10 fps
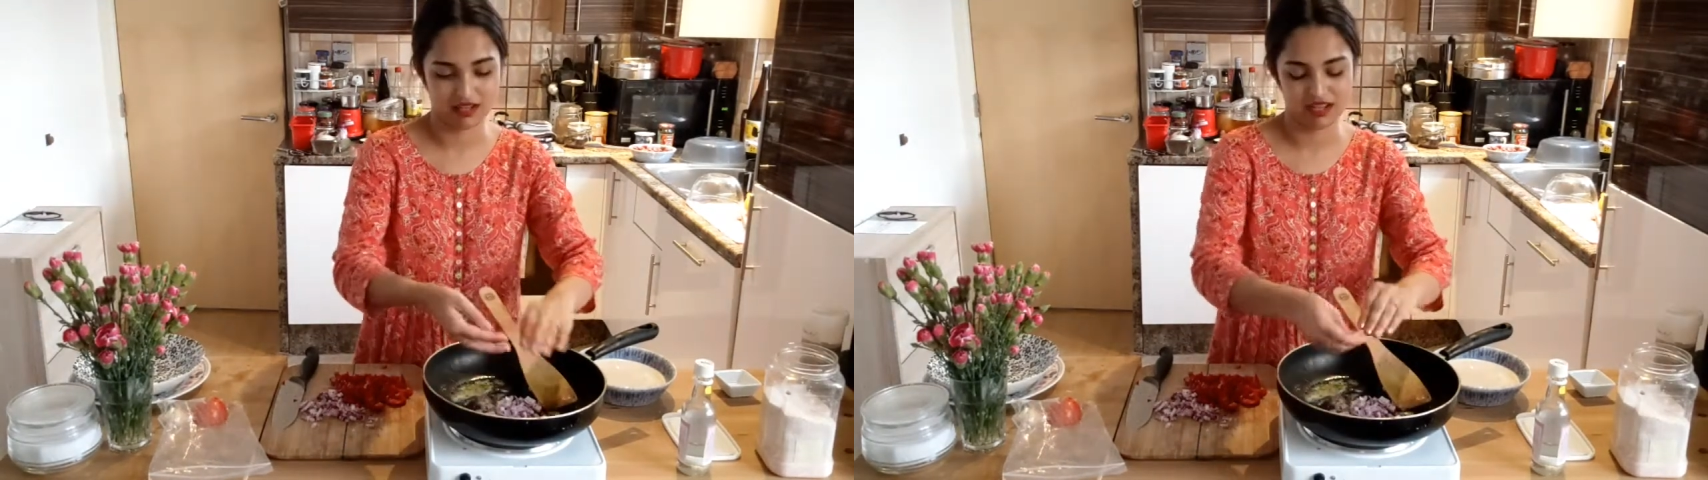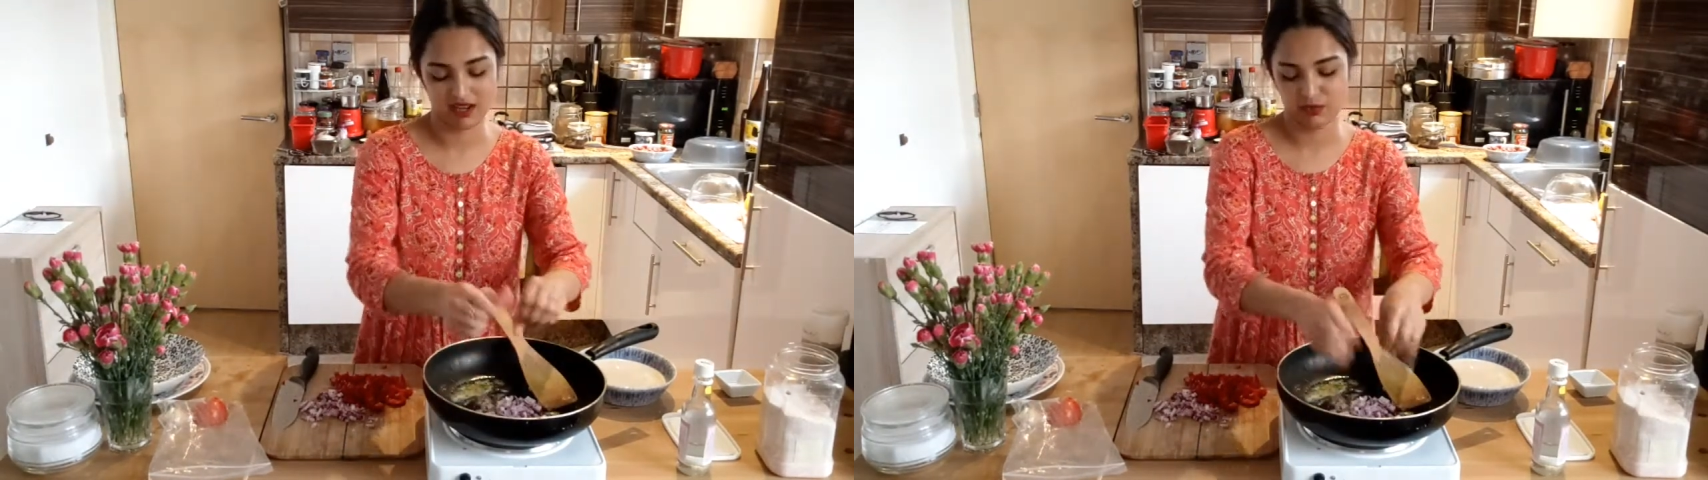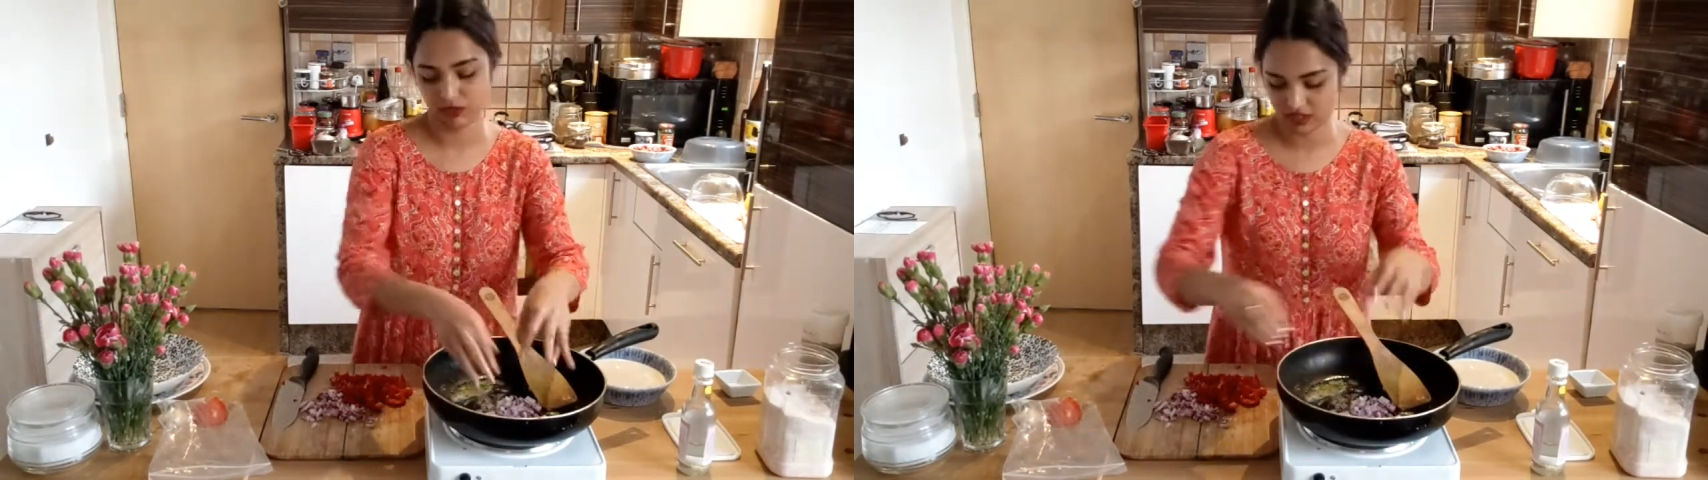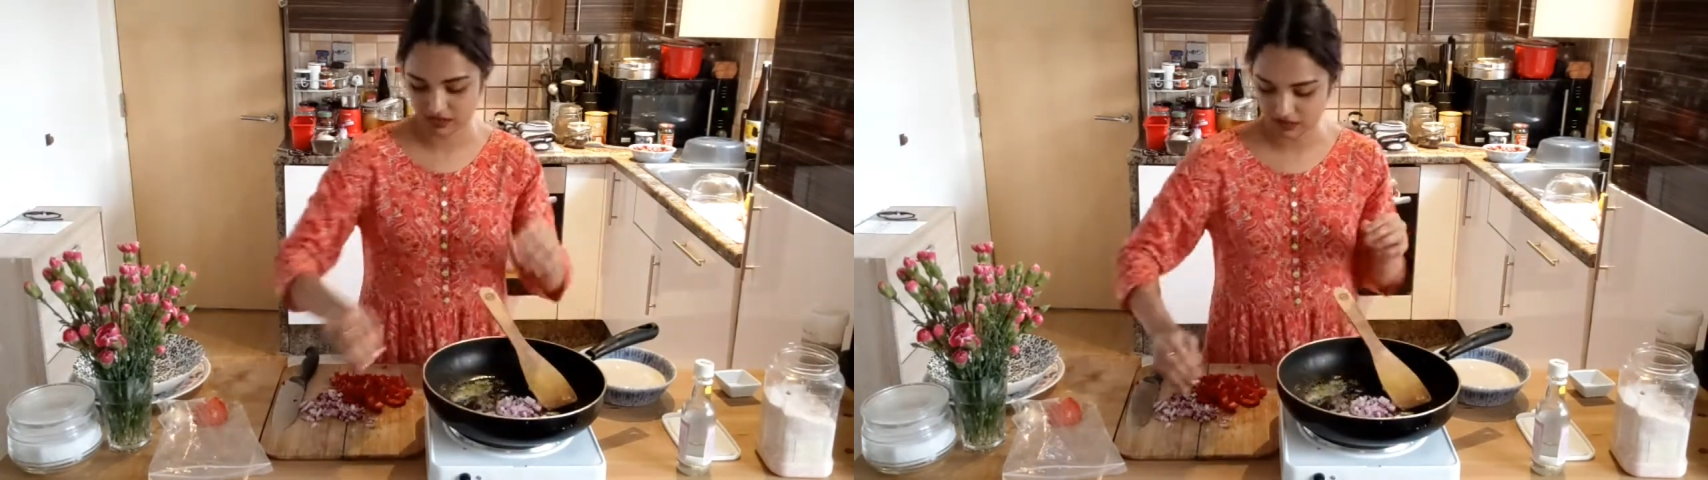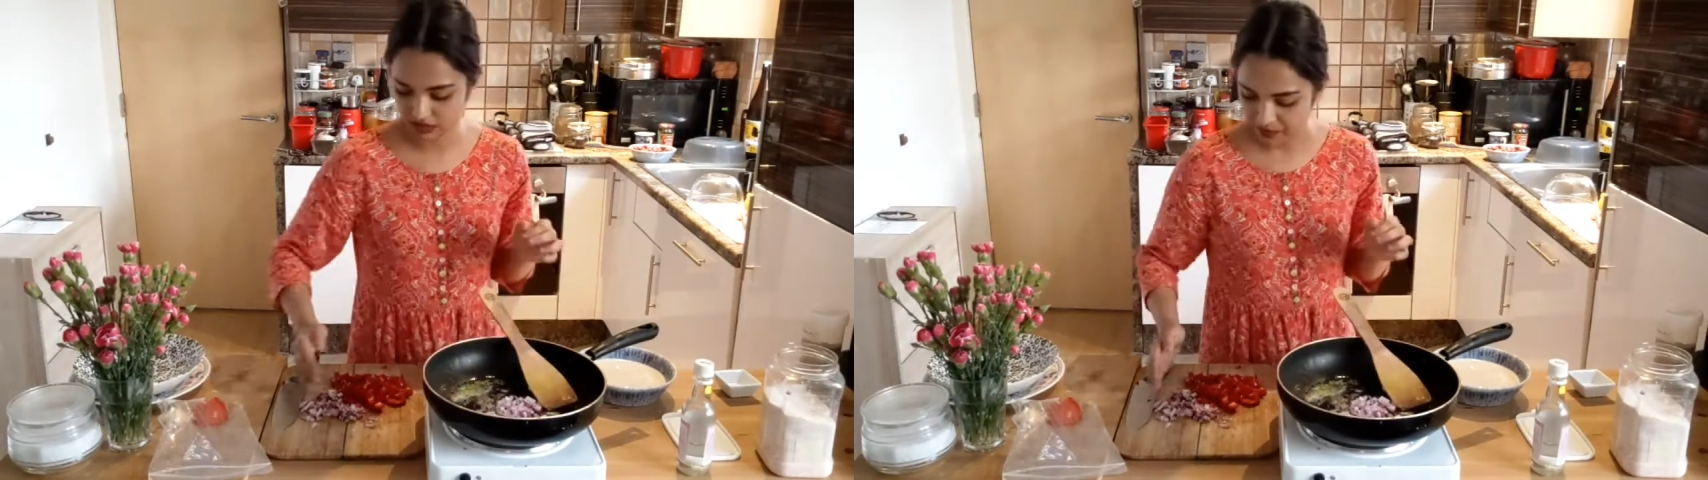He
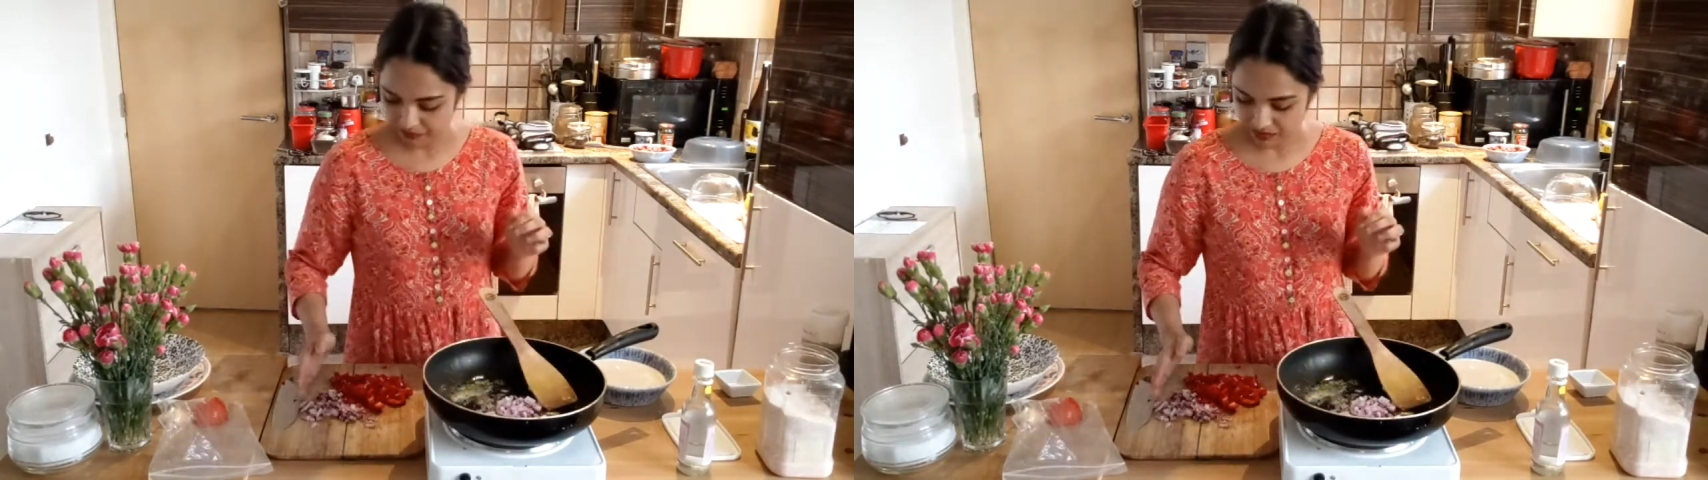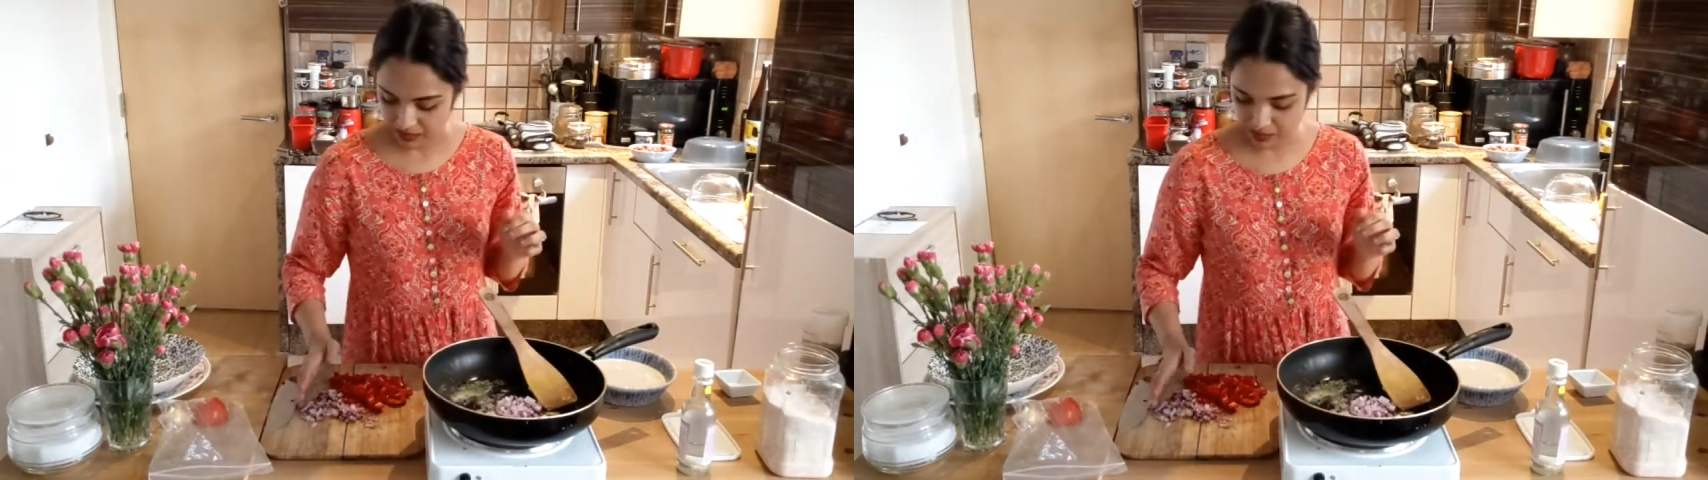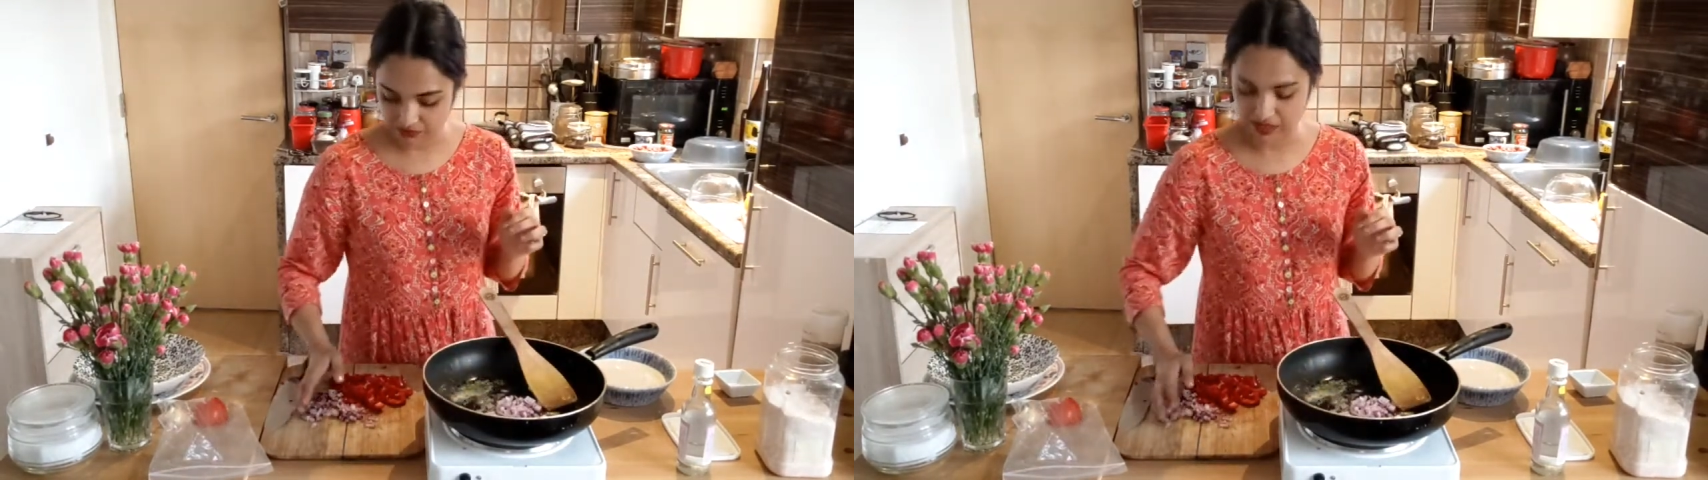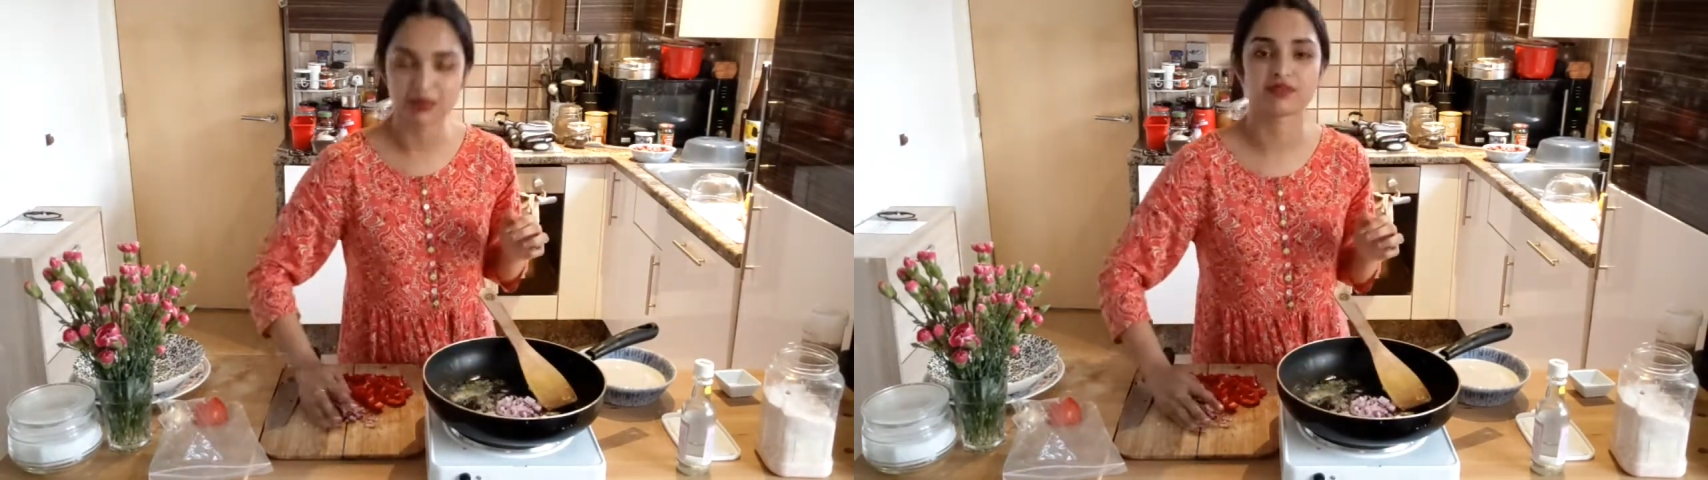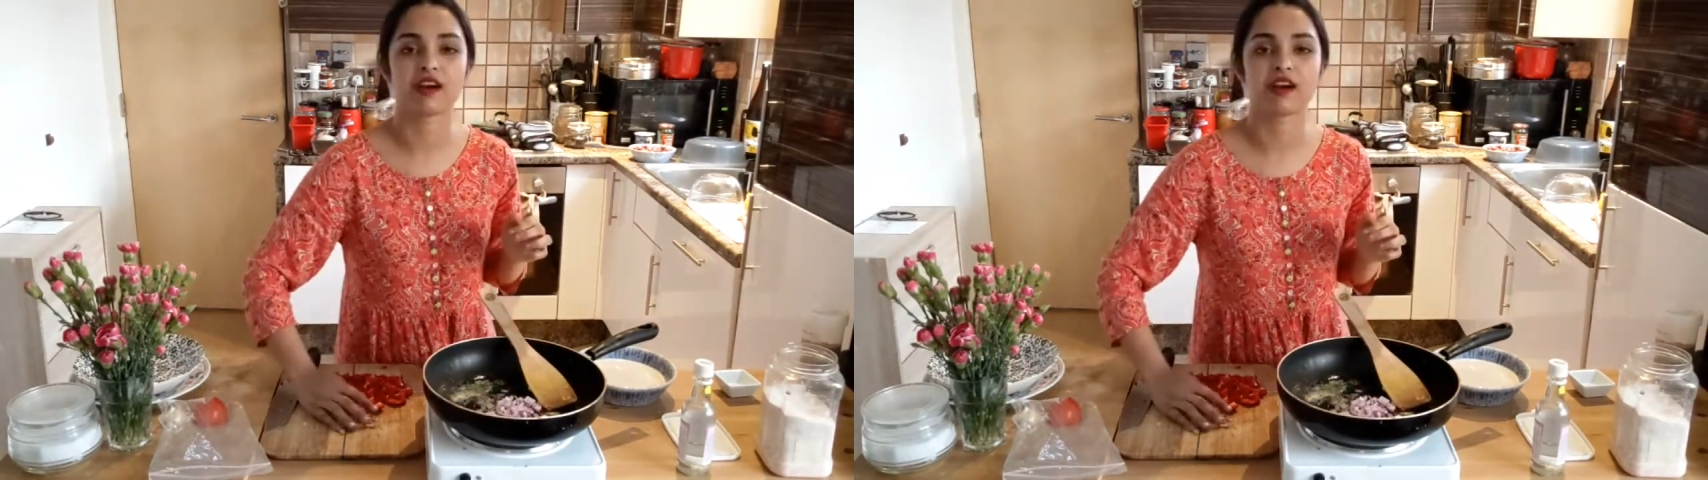was